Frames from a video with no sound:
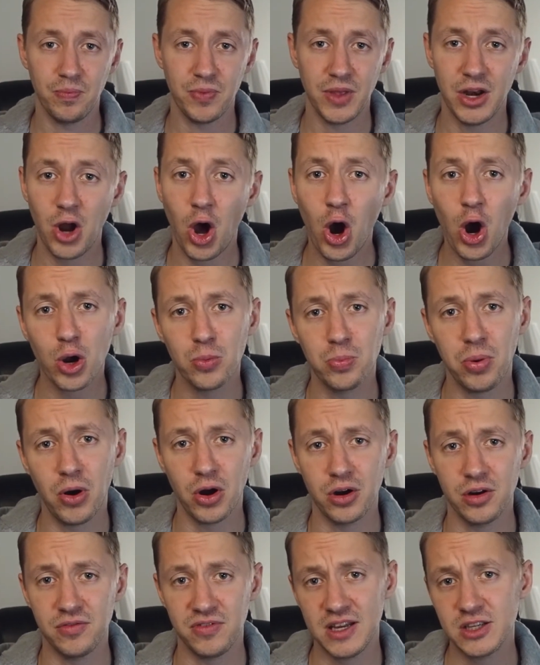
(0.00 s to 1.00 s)
in our
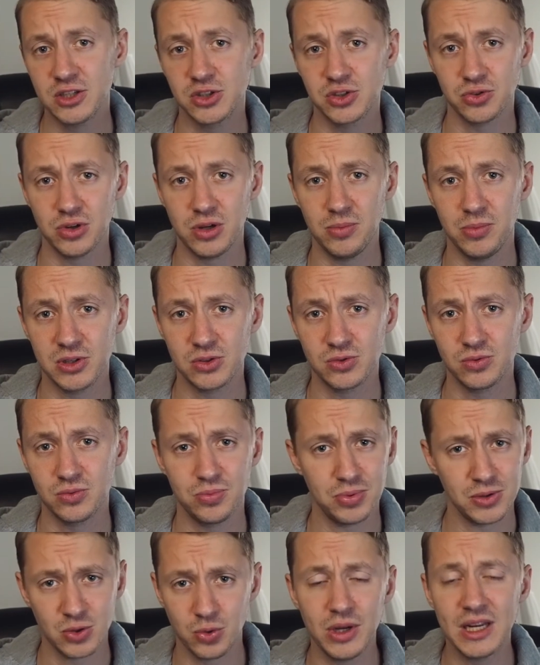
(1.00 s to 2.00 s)
part of history
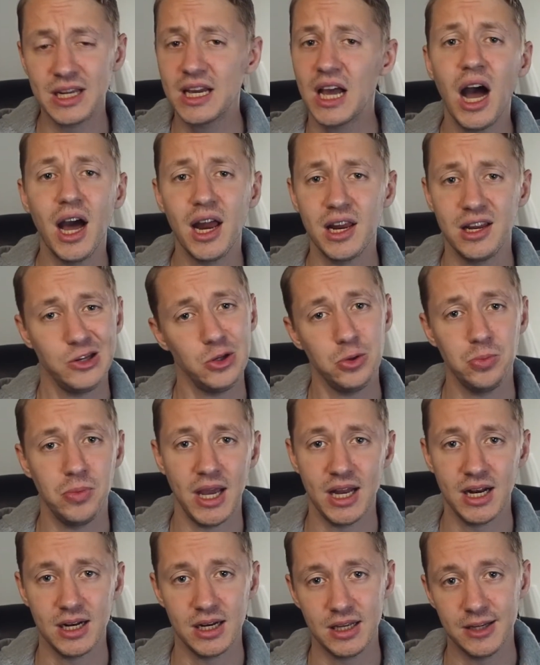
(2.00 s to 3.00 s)
between God and
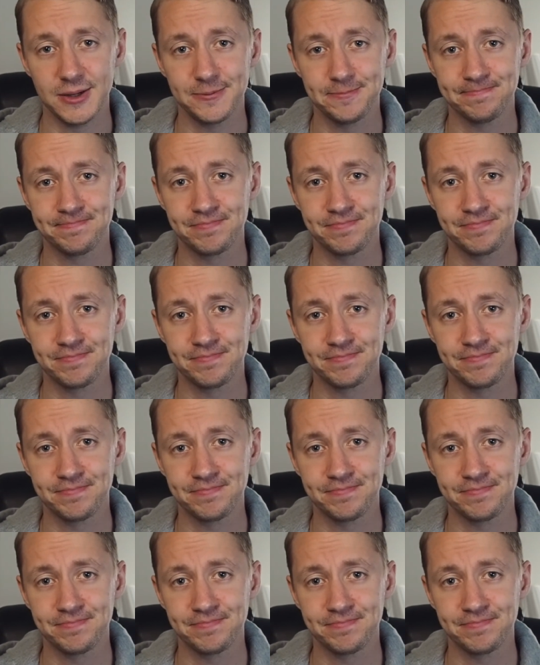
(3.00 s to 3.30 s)
humanity.